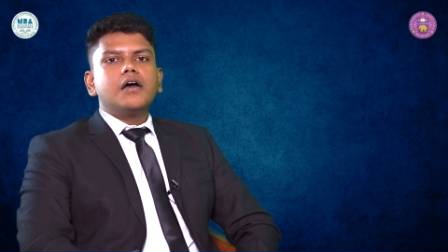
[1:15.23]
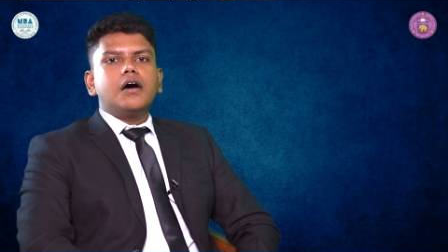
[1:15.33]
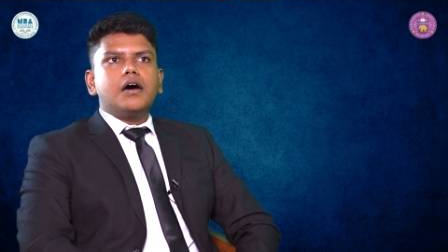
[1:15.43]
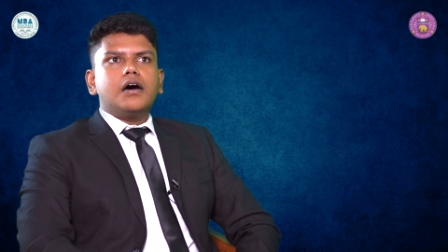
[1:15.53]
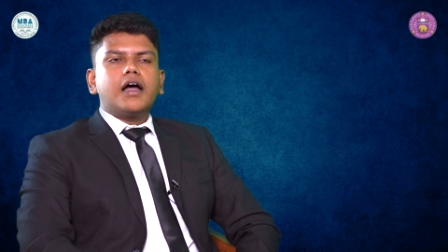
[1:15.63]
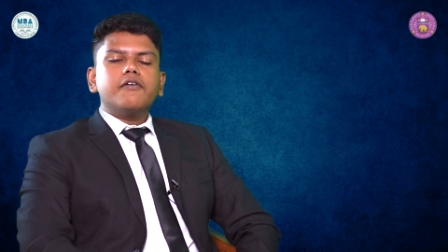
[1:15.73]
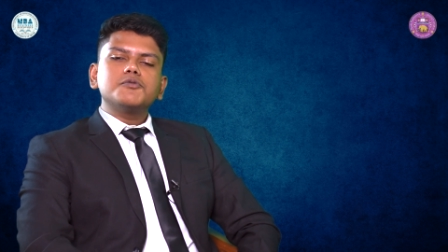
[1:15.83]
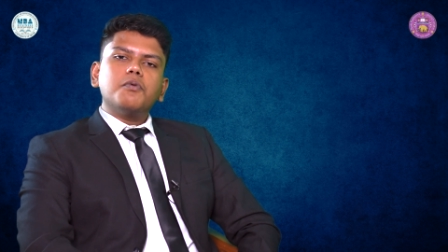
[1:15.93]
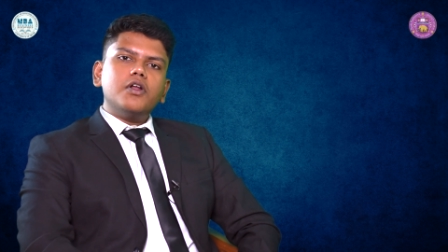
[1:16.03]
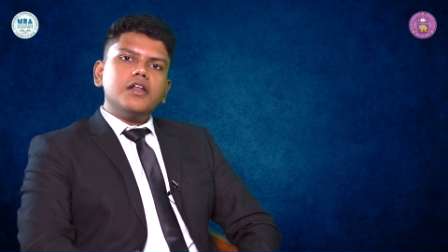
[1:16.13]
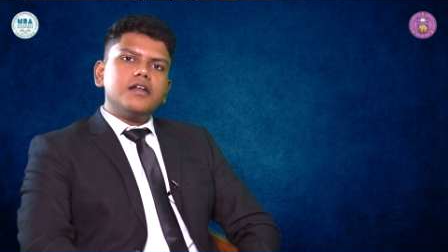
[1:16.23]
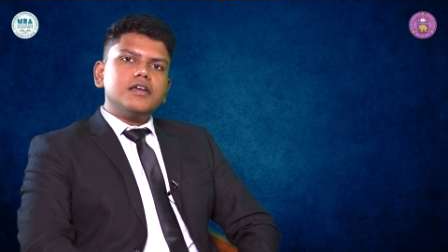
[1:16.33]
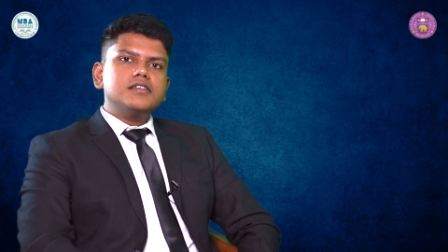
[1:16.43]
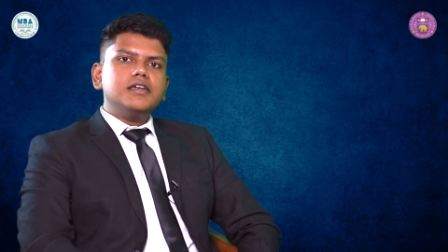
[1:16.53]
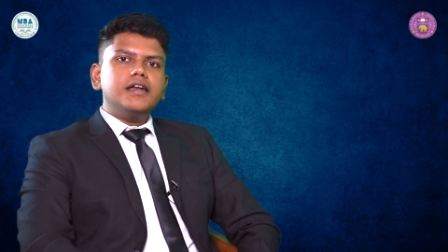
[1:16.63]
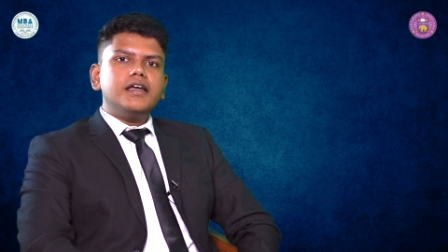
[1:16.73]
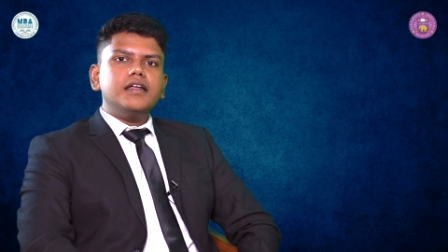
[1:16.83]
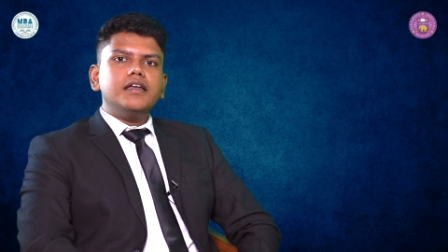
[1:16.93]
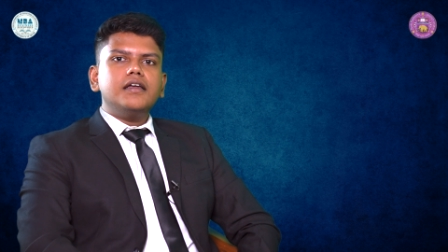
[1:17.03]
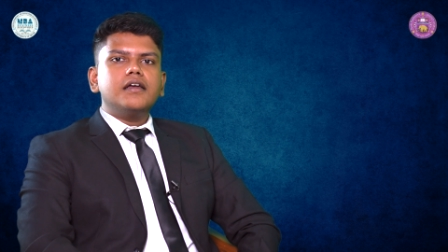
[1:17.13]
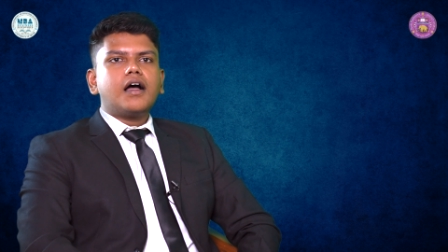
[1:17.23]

Uh, I was born and raised in Delhi.